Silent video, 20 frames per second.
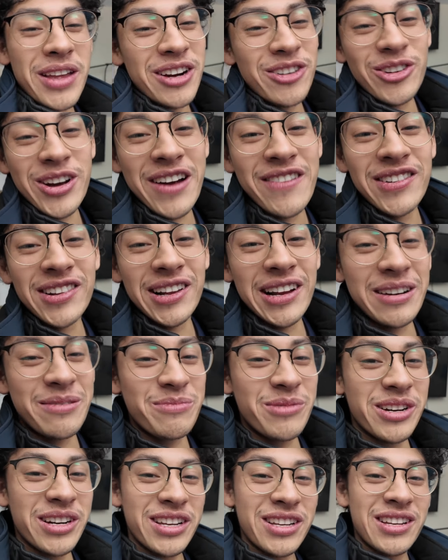I don't have a lot
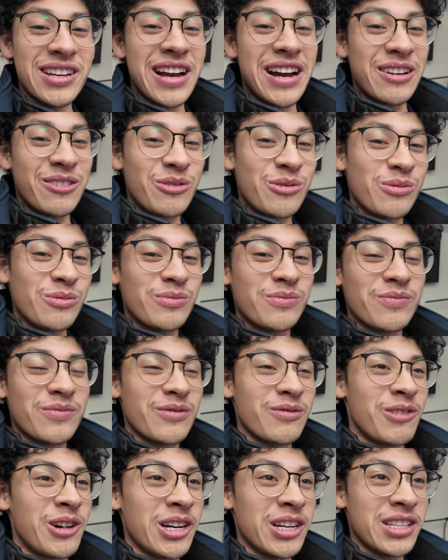of money. I don't
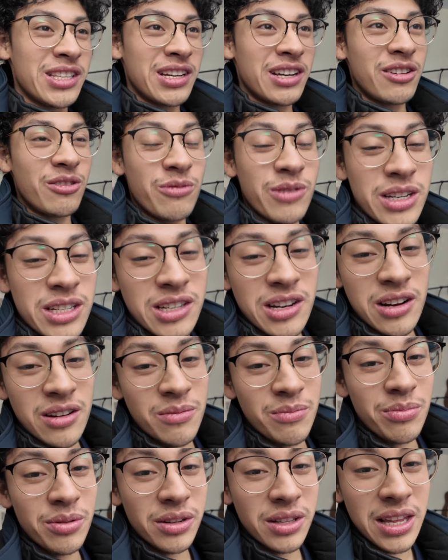want to take a risk on
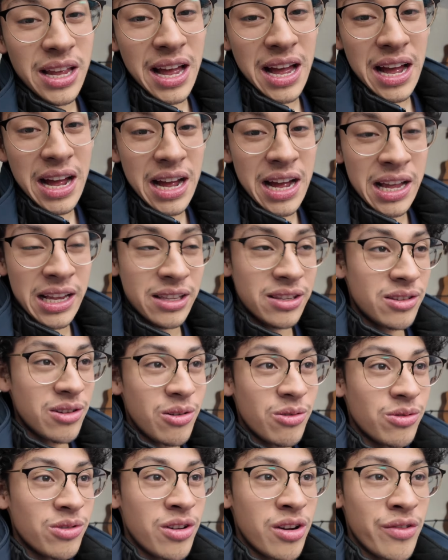a book that I
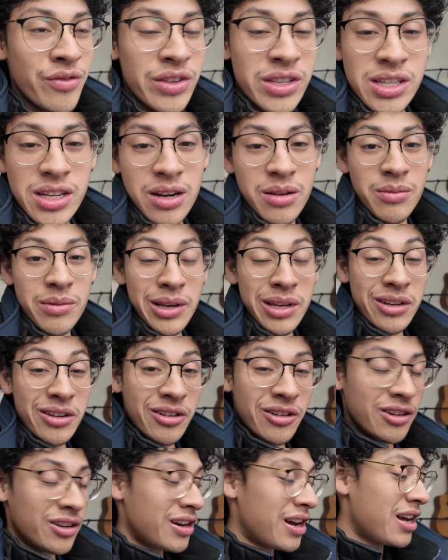don't know if it's gonna be
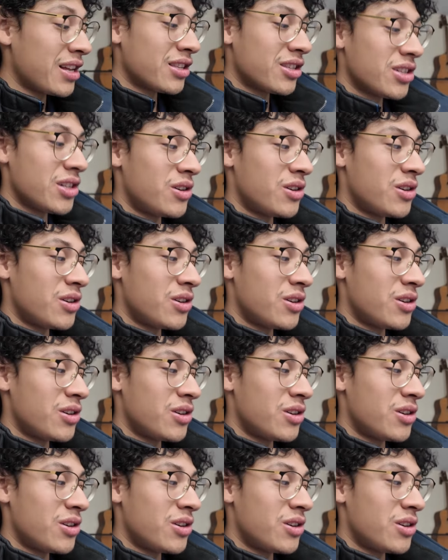good or not.